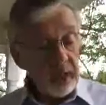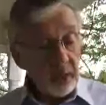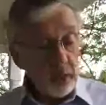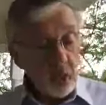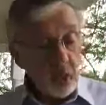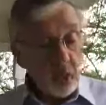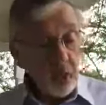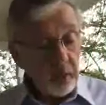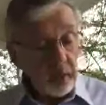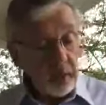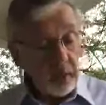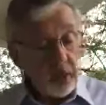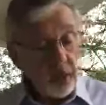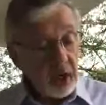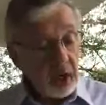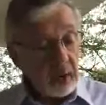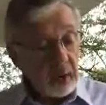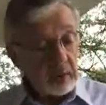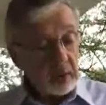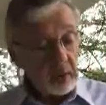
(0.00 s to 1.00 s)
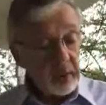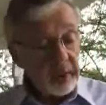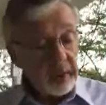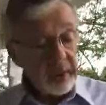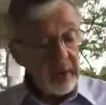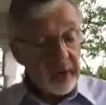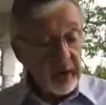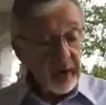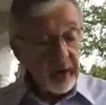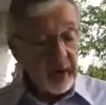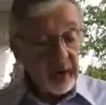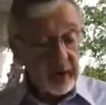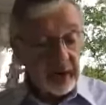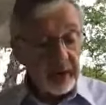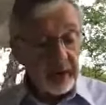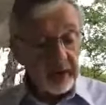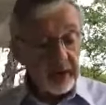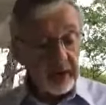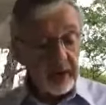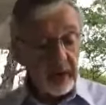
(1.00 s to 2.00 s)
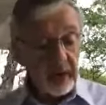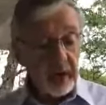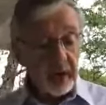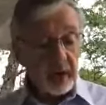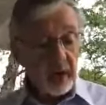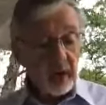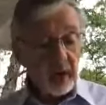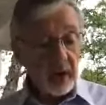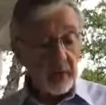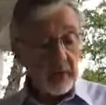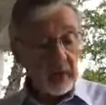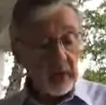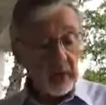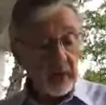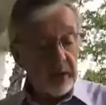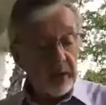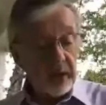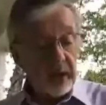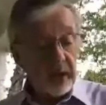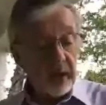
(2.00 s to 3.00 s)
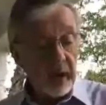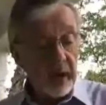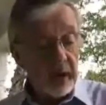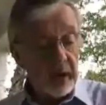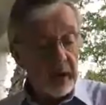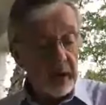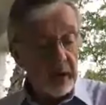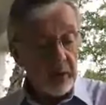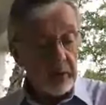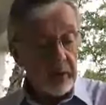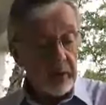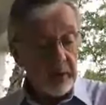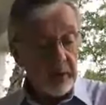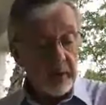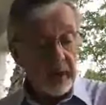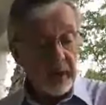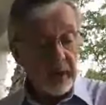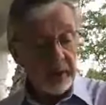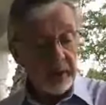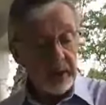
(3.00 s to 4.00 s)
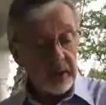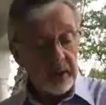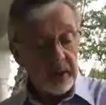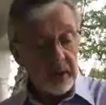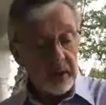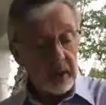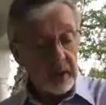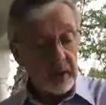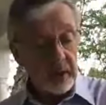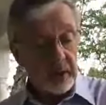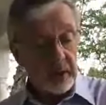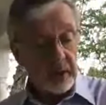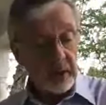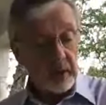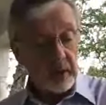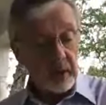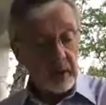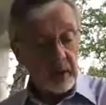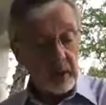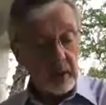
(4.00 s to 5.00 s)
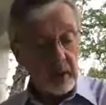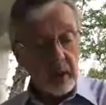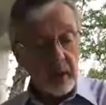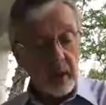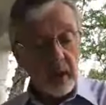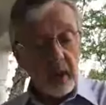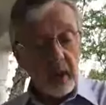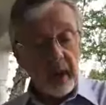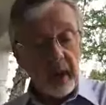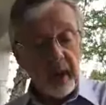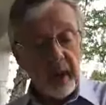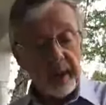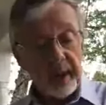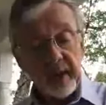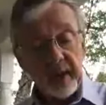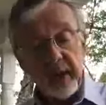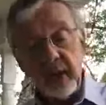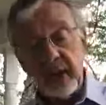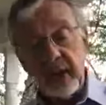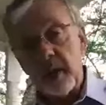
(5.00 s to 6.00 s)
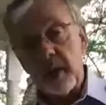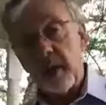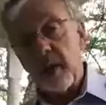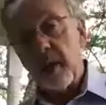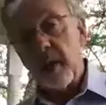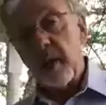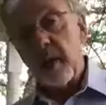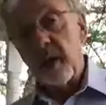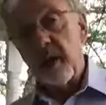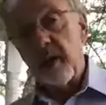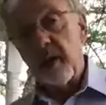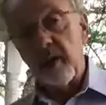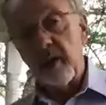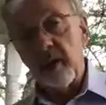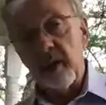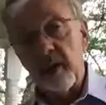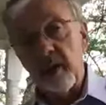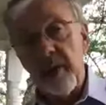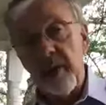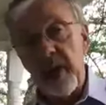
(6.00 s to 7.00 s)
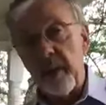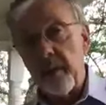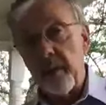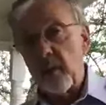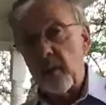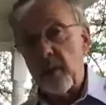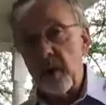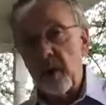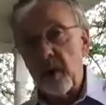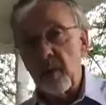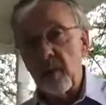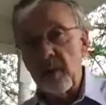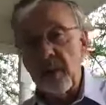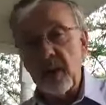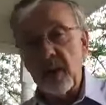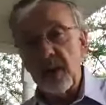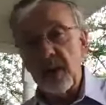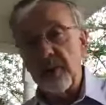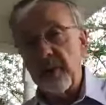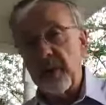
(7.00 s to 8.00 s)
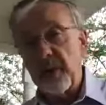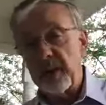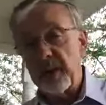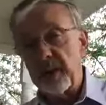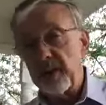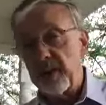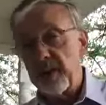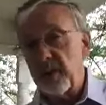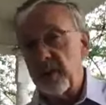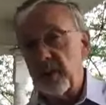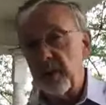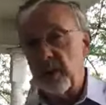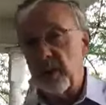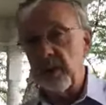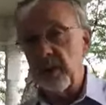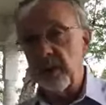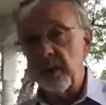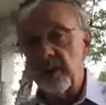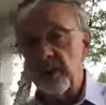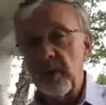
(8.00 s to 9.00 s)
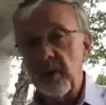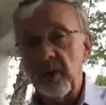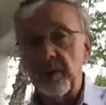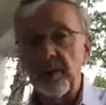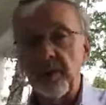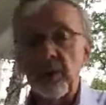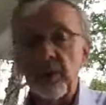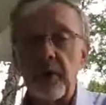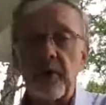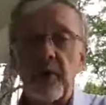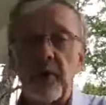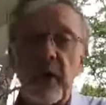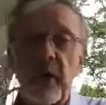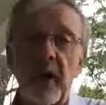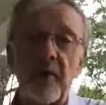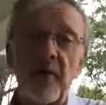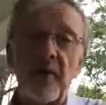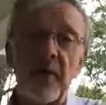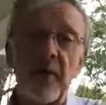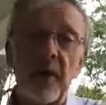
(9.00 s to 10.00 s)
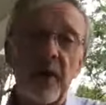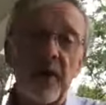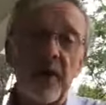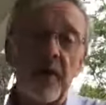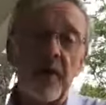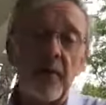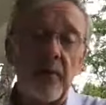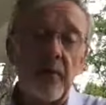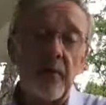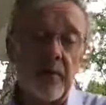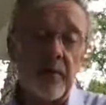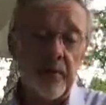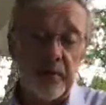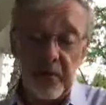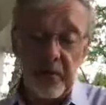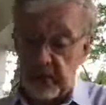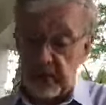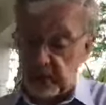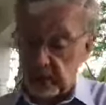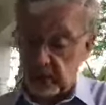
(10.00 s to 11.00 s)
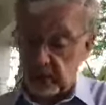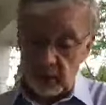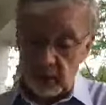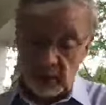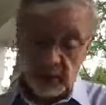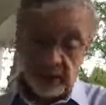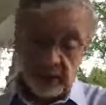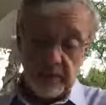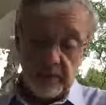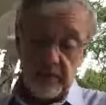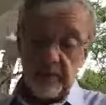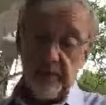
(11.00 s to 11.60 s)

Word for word: who overcomes will inherit these things, and I'll be his God, and he'll be my son. And I think the Bible can only give us description of heaven and physical